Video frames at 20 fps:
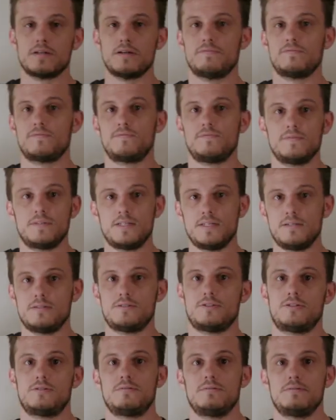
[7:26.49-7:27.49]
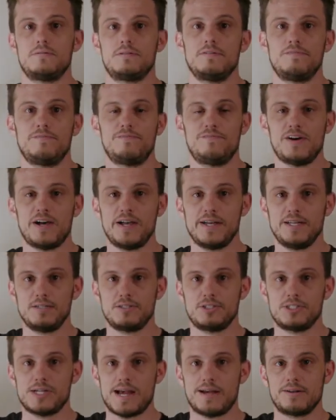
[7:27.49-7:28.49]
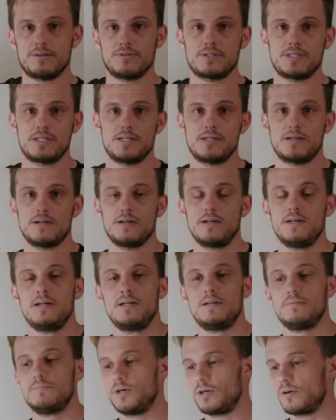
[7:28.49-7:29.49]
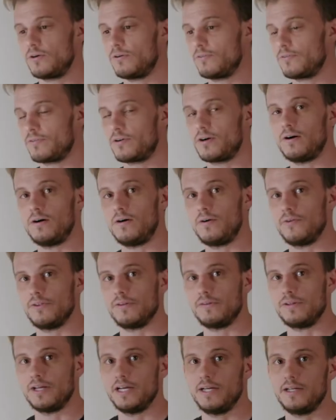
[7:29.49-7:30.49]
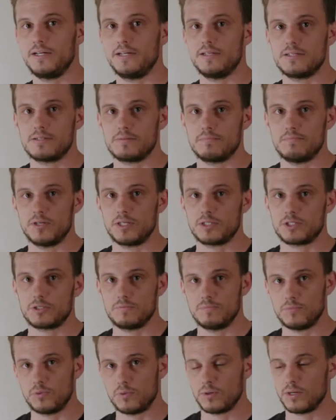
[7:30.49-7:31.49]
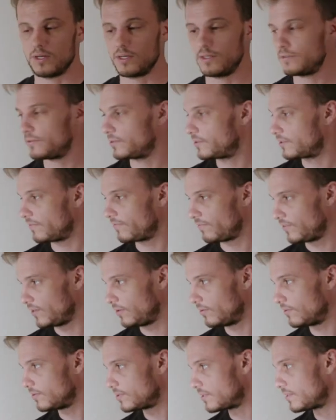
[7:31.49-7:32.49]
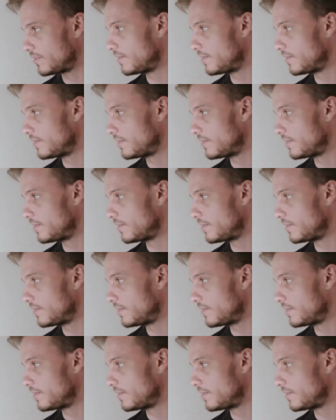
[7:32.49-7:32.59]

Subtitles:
have these defined shadows here, but overall the light is much more diffused.